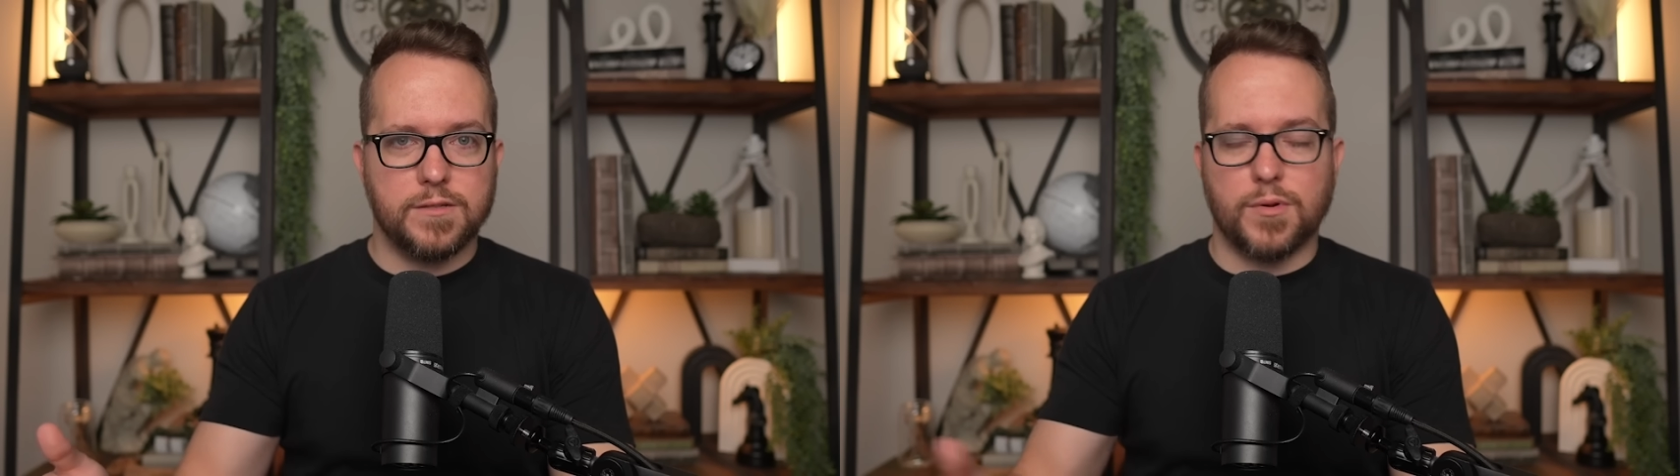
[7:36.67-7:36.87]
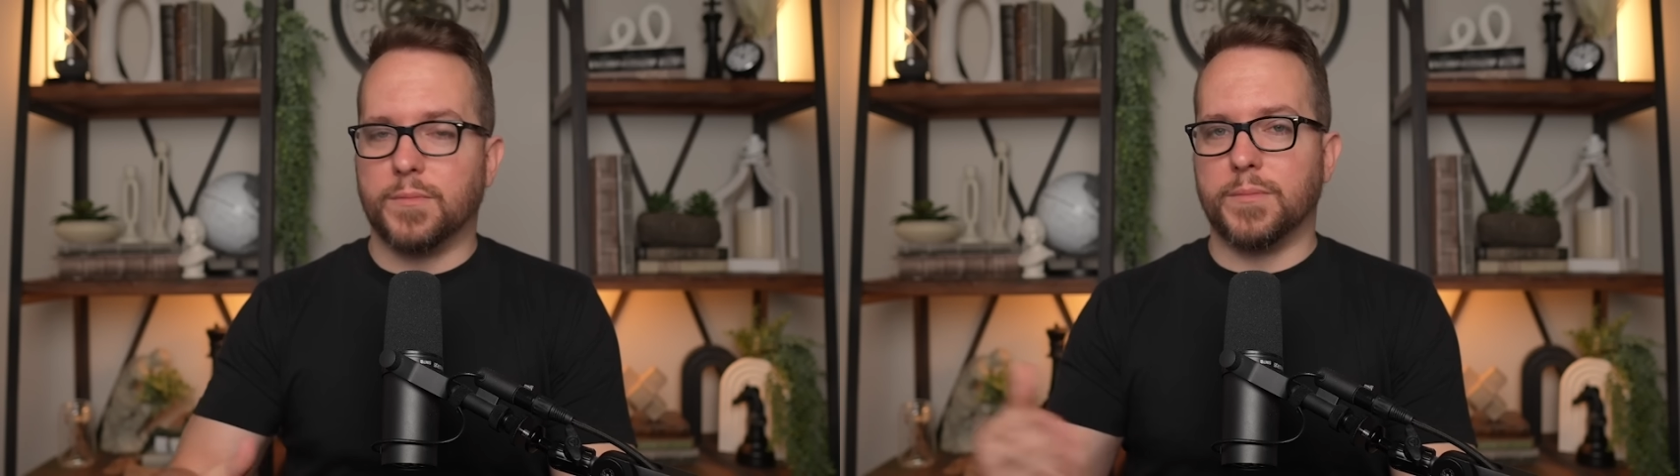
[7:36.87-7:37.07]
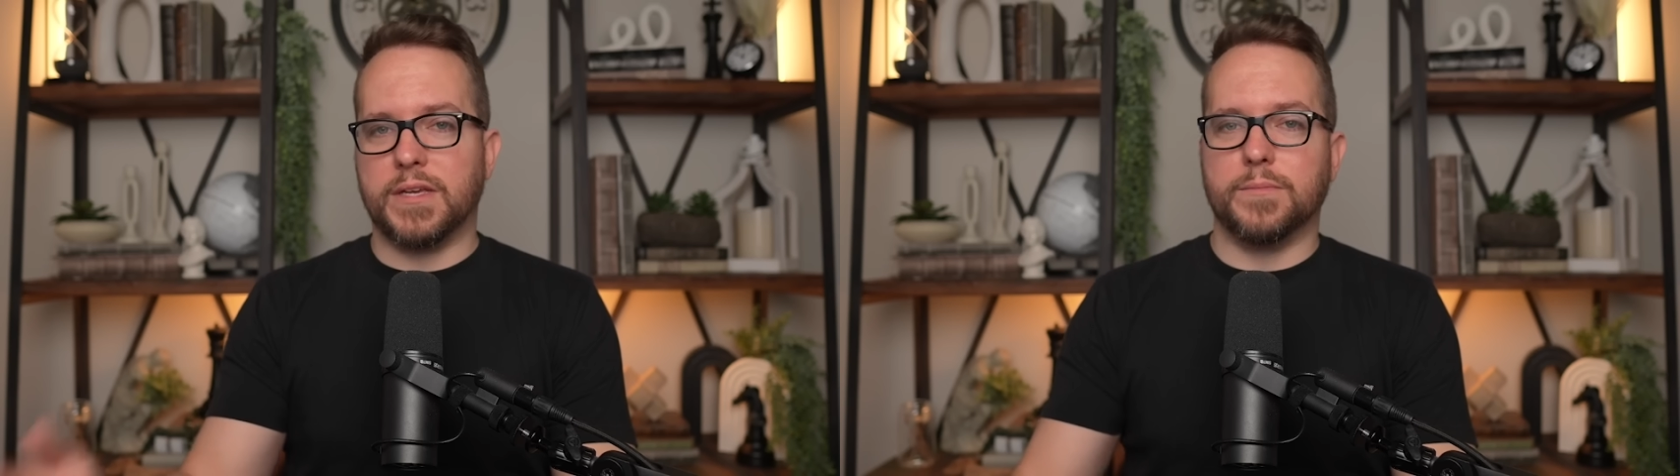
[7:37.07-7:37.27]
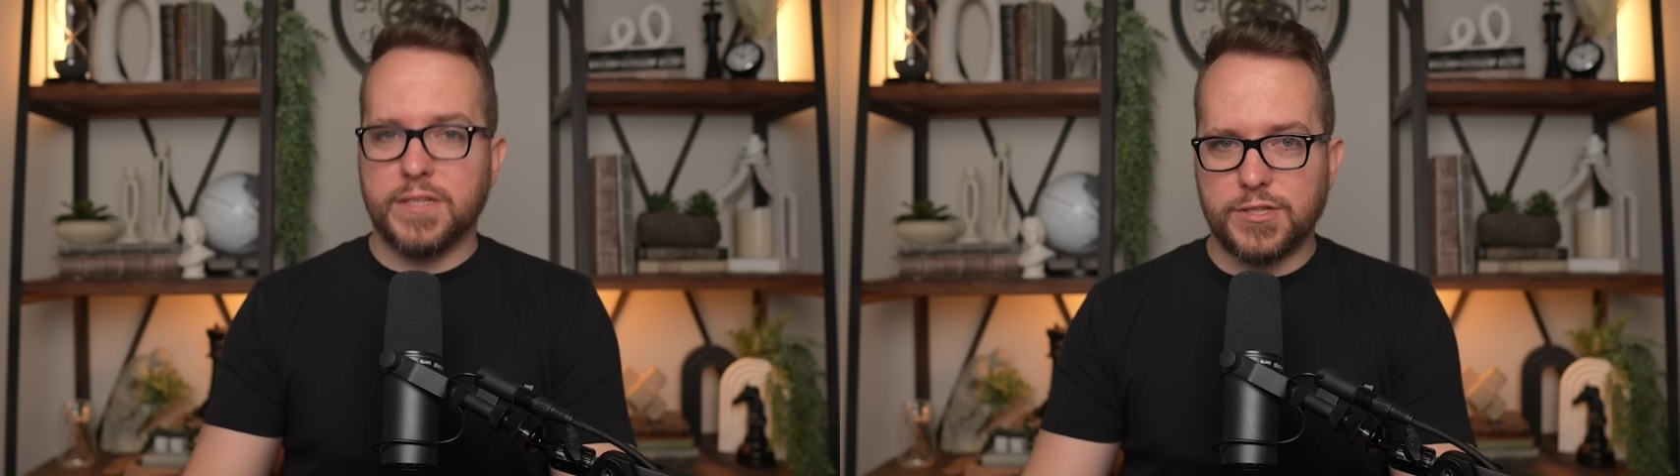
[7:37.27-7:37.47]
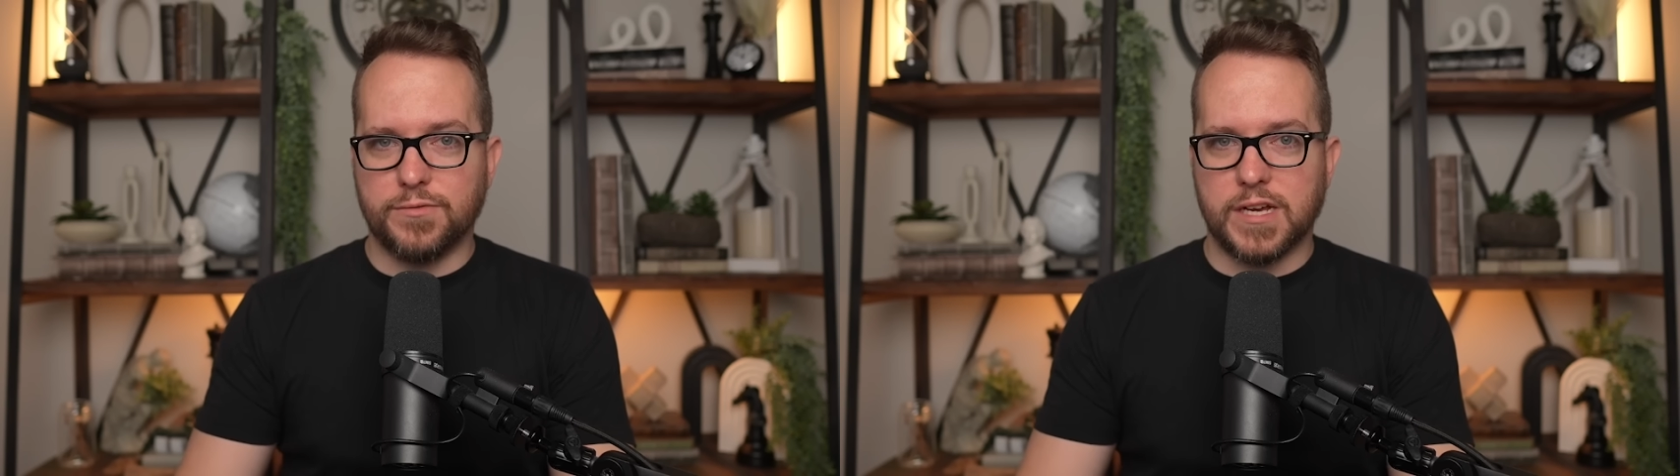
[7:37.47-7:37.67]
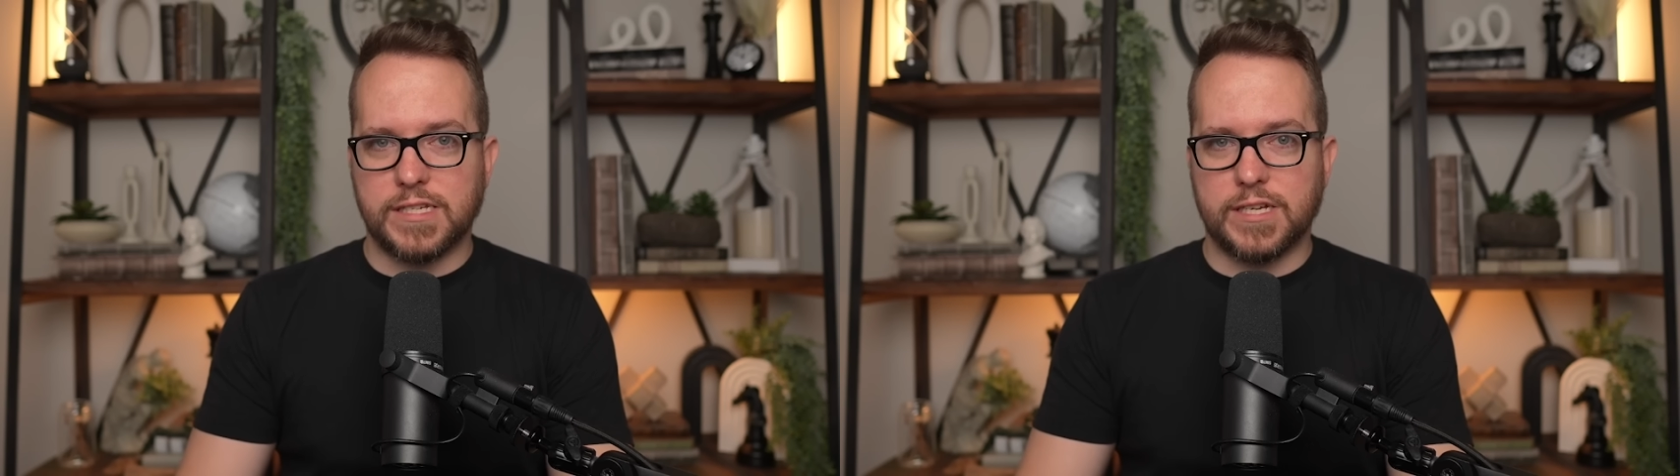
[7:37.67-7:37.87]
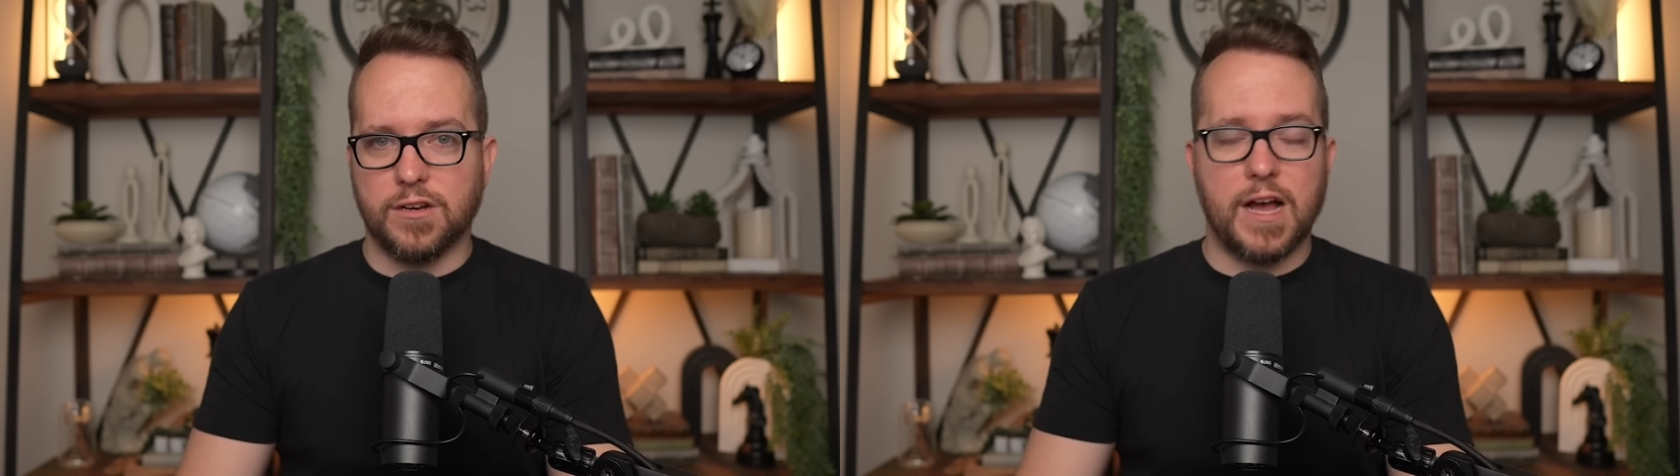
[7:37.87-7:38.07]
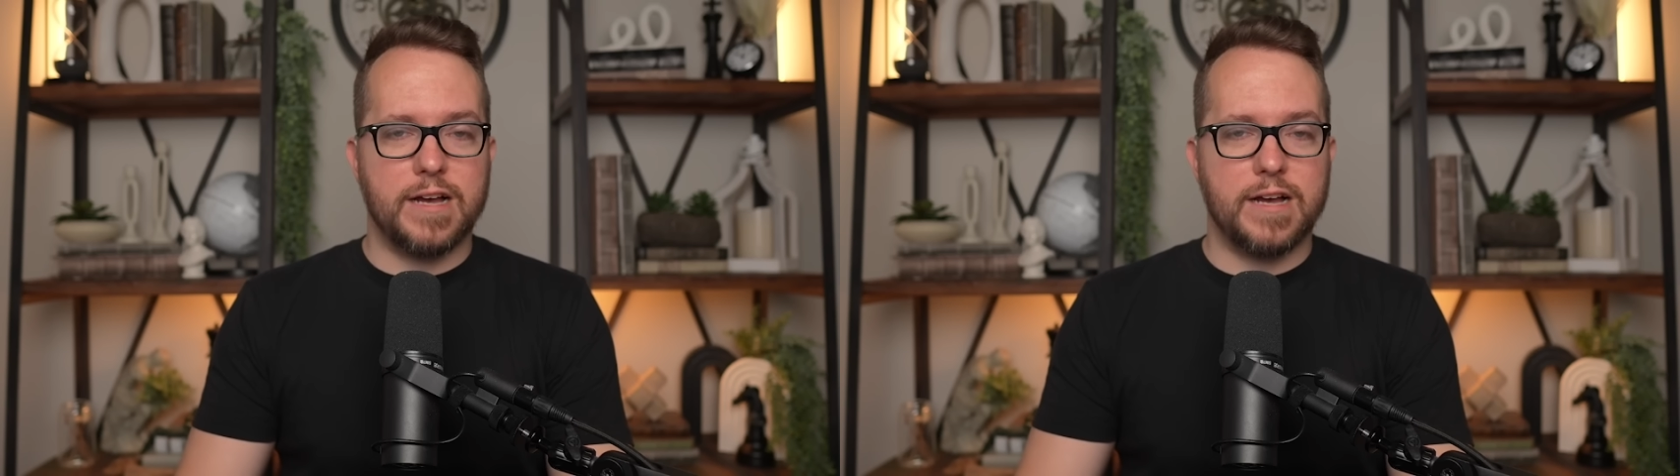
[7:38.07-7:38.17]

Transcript: is probably being a bit too nice here.